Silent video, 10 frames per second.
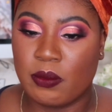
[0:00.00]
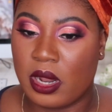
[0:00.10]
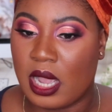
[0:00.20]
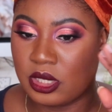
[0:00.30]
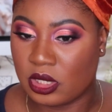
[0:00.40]
where
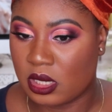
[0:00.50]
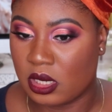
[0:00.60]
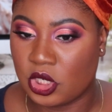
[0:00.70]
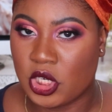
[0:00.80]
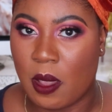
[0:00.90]
I just kind
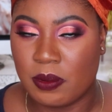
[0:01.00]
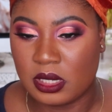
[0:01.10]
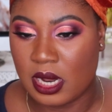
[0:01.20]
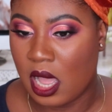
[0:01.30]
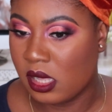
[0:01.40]
of sharpened
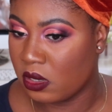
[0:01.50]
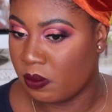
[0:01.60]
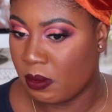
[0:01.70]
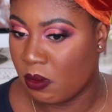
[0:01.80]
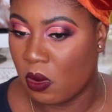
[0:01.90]
it out a little
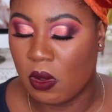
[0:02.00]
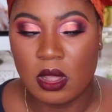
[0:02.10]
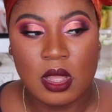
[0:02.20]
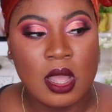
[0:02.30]
bit more.